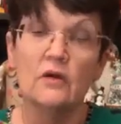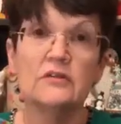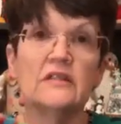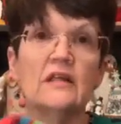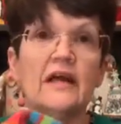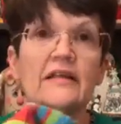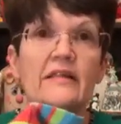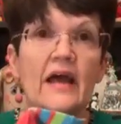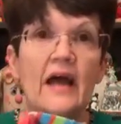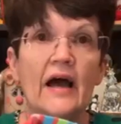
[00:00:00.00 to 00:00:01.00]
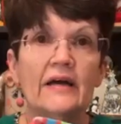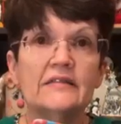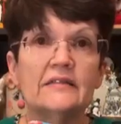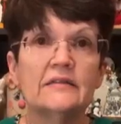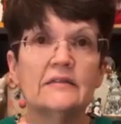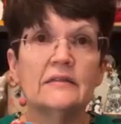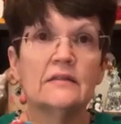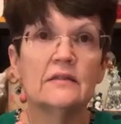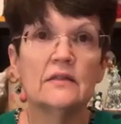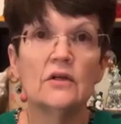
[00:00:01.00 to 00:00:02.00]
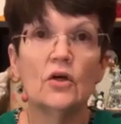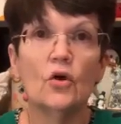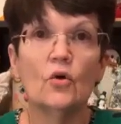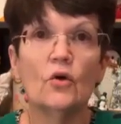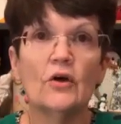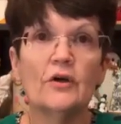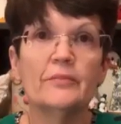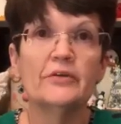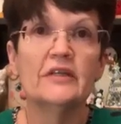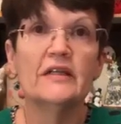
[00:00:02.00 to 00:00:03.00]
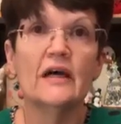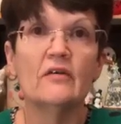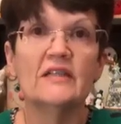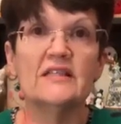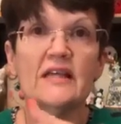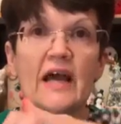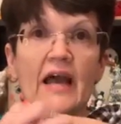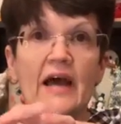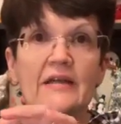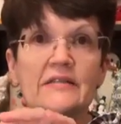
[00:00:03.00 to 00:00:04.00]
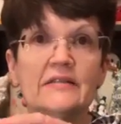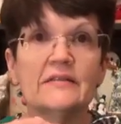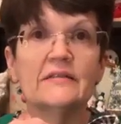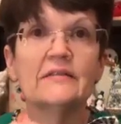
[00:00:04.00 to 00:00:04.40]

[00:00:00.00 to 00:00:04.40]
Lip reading: Hold it like that, or put it on his hat?